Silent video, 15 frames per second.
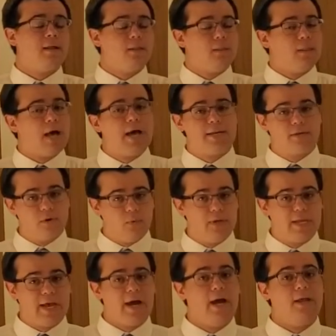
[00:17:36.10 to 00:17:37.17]
a lot
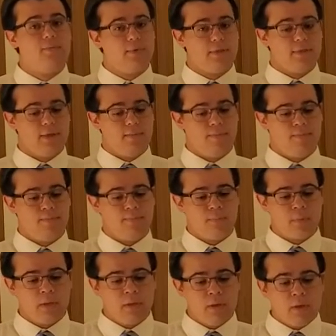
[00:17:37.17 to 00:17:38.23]
going on with them.
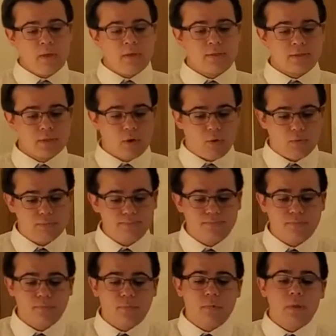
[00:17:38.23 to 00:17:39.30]
So
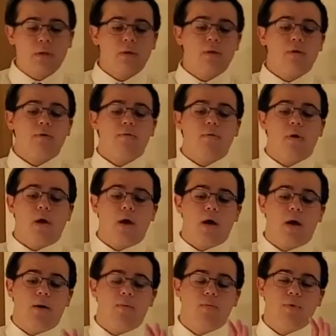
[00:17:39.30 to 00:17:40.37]

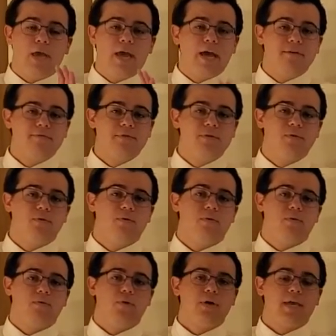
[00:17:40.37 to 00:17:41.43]
we have
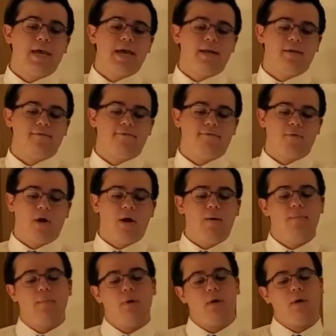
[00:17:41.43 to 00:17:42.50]
to look at it
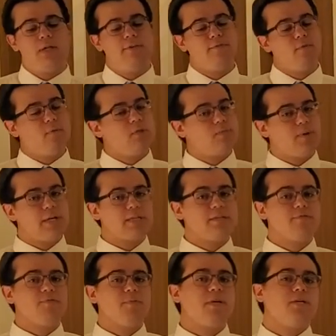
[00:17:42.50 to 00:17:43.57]
from a different
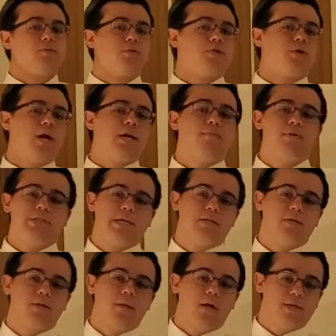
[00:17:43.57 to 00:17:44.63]
perspective because we're trying to protect
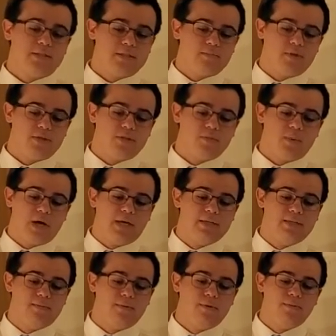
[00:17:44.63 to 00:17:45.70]
our lungs as much as
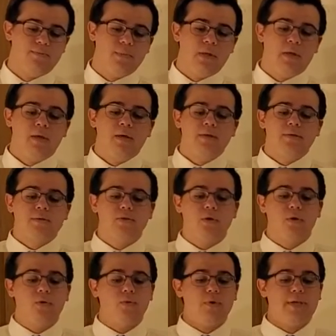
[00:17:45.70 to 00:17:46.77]
possible.
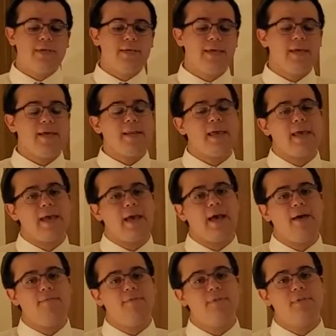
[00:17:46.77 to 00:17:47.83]
So we can't
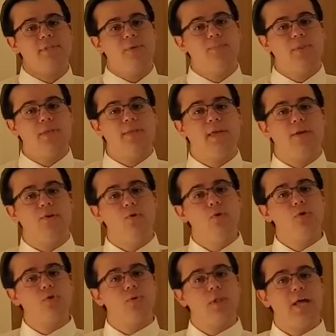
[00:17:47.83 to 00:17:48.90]
have something that
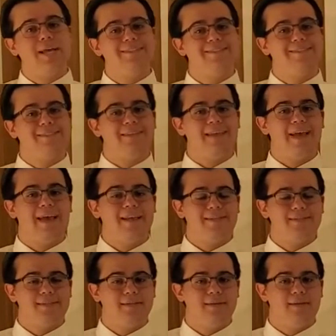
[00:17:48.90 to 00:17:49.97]
neutralizes the
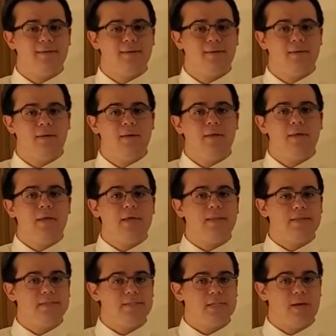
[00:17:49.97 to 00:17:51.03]
acid in the
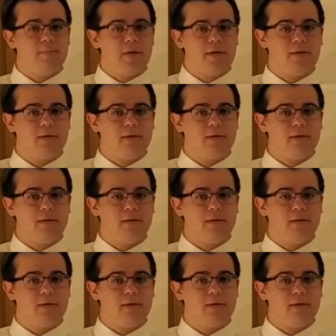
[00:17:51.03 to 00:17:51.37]
stomach.